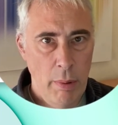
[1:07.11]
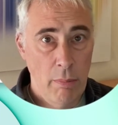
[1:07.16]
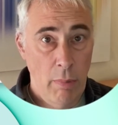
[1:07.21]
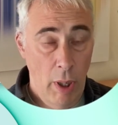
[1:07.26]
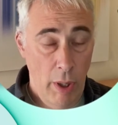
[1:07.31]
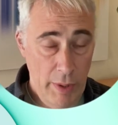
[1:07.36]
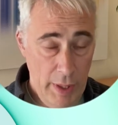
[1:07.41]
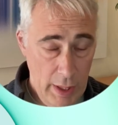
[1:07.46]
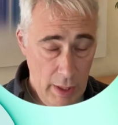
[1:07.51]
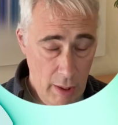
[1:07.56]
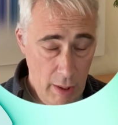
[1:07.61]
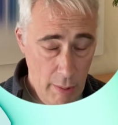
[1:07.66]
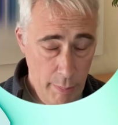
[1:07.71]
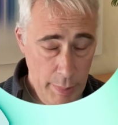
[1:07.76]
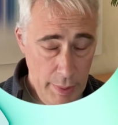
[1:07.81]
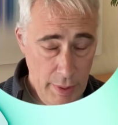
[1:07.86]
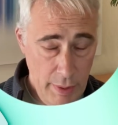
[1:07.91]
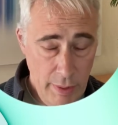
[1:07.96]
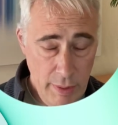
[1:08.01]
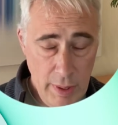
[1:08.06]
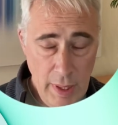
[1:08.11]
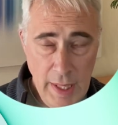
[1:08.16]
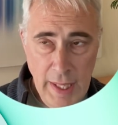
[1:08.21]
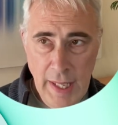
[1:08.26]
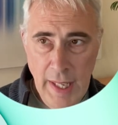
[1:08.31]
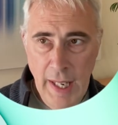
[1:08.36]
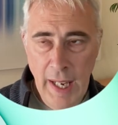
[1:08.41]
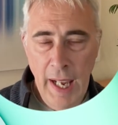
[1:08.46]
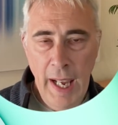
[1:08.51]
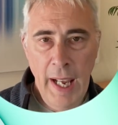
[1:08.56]
Are they competent?
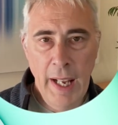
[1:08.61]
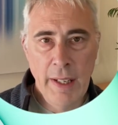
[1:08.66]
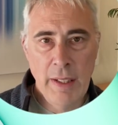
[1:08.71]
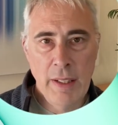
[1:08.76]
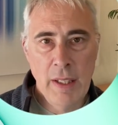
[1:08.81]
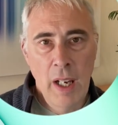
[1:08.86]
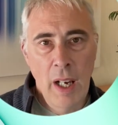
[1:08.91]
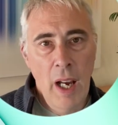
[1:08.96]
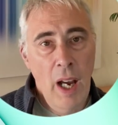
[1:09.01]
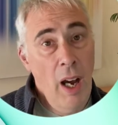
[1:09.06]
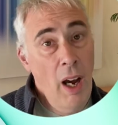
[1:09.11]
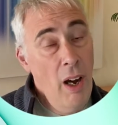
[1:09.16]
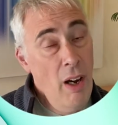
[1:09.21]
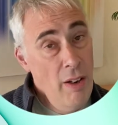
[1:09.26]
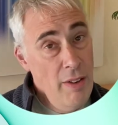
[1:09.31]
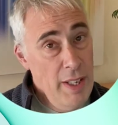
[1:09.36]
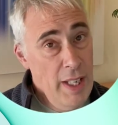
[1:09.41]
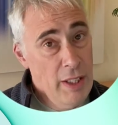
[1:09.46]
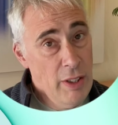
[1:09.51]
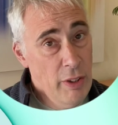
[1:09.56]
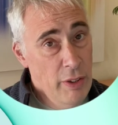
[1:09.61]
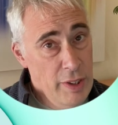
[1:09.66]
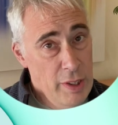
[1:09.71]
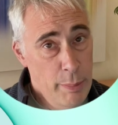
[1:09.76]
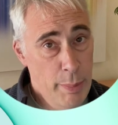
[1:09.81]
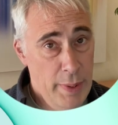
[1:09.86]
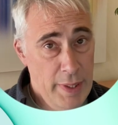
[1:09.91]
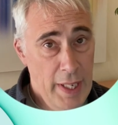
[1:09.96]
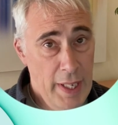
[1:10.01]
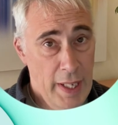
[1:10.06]
And are they going to
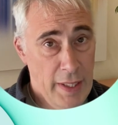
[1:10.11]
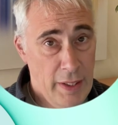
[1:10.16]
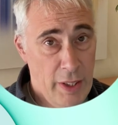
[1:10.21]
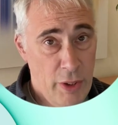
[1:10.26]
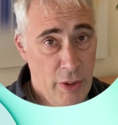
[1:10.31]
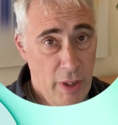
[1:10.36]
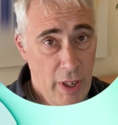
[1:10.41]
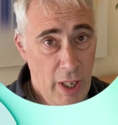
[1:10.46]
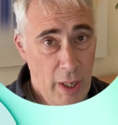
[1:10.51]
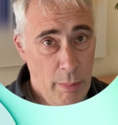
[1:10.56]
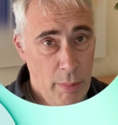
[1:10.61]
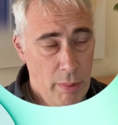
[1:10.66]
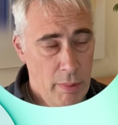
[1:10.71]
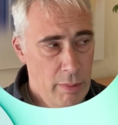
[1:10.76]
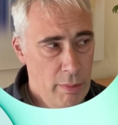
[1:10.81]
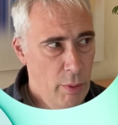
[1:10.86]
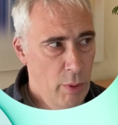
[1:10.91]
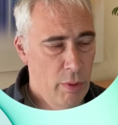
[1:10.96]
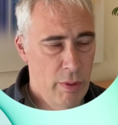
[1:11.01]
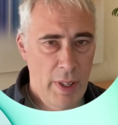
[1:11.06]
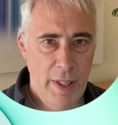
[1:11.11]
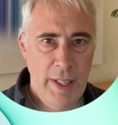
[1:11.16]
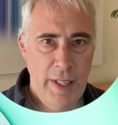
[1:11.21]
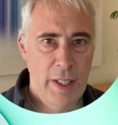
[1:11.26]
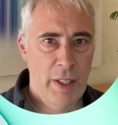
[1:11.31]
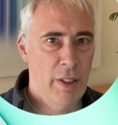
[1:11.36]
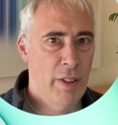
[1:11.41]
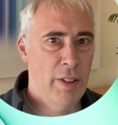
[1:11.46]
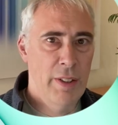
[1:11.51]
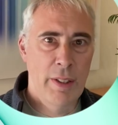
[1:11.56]
protect the tribe? Or are they
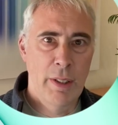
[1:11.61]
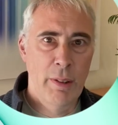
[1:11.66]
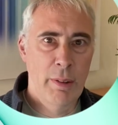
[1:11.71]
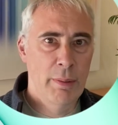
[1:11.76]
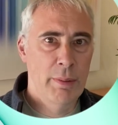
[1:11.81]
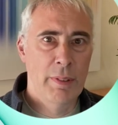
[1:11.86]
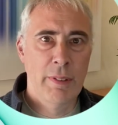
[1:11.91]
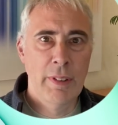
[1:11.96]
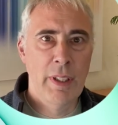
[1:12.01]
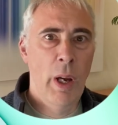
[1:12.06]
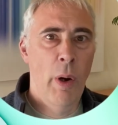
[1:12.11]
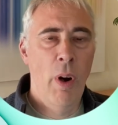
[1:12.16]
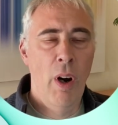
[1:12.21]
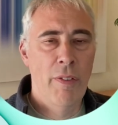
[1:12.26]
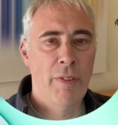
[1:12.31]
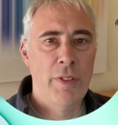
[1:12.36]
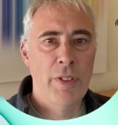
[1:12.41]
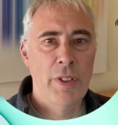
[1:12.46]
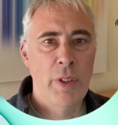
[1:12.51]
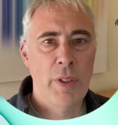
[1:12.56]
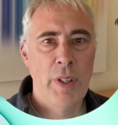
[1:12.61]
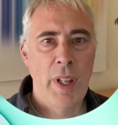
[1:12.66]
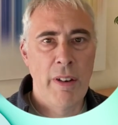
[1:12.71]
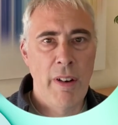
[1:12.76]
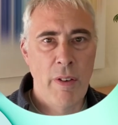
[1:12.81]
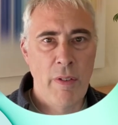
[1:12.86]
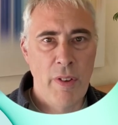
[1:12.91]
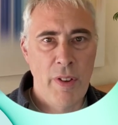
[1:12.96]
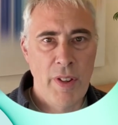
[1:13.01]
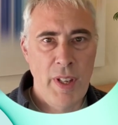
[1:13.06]
going to go off and do their
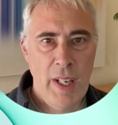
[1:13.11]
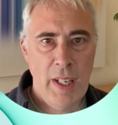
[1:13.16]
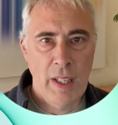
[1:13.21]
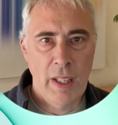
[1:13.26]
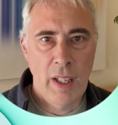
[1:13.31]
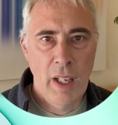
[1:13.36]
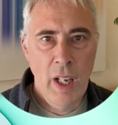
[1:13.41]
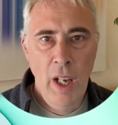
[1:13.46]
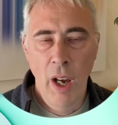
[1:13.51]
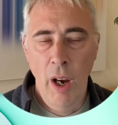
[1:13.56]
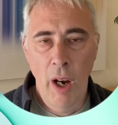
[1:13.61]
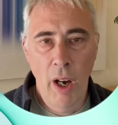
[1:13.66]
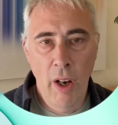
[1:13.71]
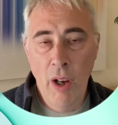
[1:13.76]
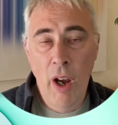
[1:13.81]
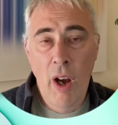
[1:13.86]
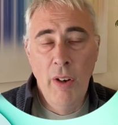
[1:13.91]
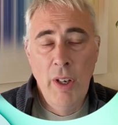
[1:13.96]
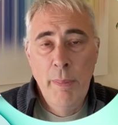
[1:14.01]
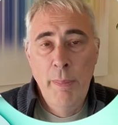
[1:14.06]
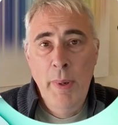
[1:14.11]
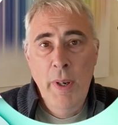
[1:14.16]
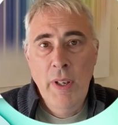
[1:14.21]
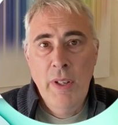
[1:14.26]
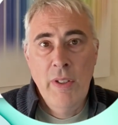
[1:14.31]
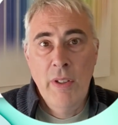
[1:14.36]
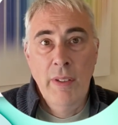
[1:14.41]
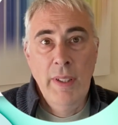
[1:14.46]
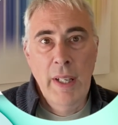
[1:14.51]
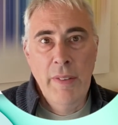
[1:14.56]
own thing? On a
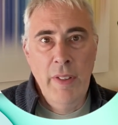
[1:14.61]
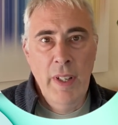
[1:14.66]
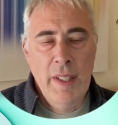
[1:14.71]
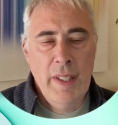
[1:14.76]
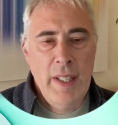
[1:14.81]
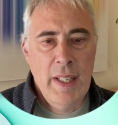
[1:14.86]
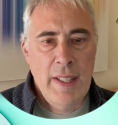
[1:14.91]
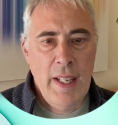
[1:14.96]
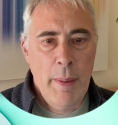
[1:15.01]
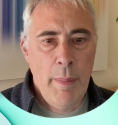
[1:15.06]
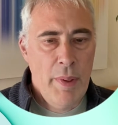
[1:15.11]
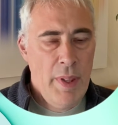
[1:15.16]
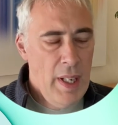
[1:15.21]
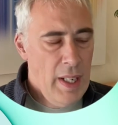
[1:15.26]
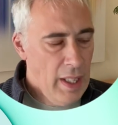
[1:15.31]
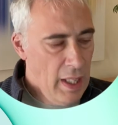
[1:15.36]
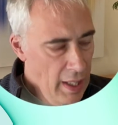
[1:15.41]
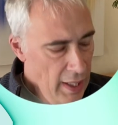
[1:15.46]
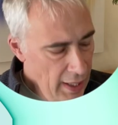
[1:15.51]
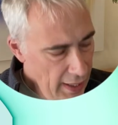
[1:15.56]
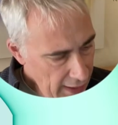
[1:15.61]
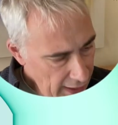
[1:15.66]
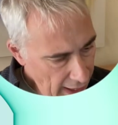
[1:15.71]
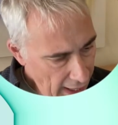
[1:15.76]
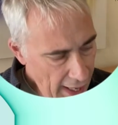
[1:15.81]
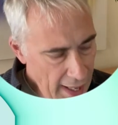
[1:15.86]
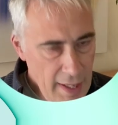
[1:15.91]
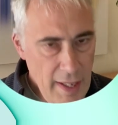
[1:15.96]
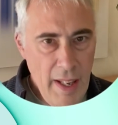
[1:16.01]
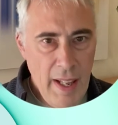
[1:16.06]
personal level, it's the same thing.
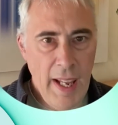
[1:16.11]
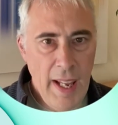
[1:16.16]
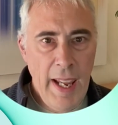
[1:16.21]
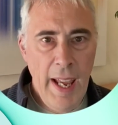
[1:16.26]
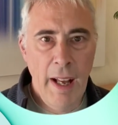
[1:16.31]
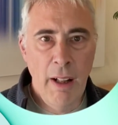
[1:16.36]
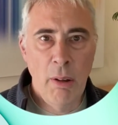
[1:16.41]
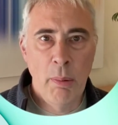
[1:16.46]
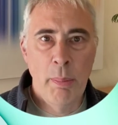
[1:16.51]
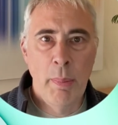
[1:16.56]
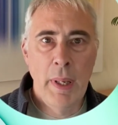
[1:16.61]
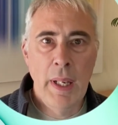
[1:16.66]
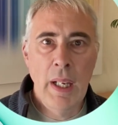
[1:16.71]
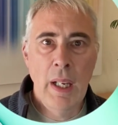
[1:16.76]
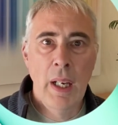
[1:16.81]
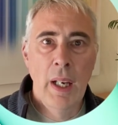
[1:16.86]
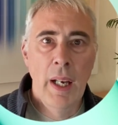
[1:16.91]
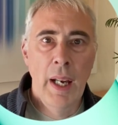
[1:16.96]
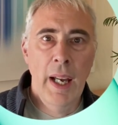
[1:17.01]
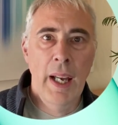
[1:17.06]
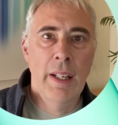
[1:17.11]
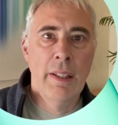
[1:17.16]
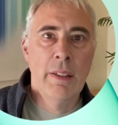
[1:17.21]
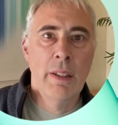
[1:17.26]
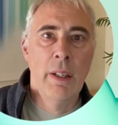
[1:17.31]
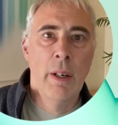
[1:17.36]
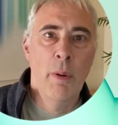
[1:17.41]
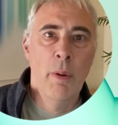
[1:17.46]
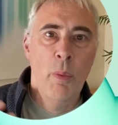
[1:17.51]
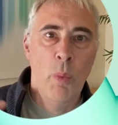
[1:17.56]
Can they help me? And
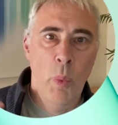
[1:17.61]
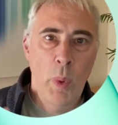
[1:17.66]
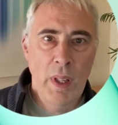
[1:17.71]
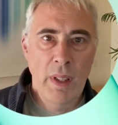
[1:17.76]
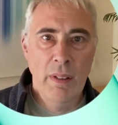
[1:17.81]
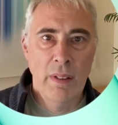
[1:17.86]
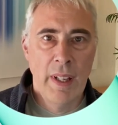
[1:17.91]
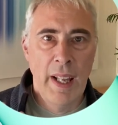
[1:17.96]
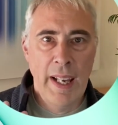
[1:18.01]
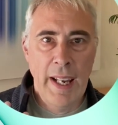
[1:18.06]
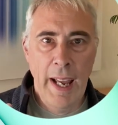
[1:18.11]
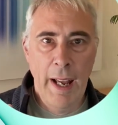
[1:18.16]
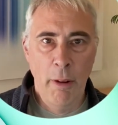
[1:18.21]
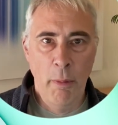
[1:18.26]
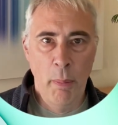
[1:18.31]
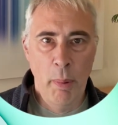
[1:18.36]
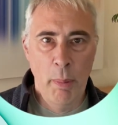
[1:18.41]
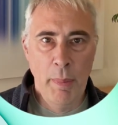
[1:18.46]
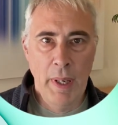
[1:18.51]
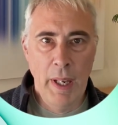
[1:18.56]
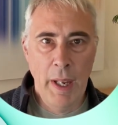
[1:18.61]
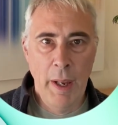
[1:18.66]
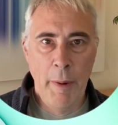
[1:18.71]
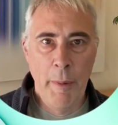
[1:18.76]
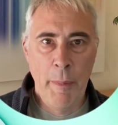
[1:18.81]
will they help me?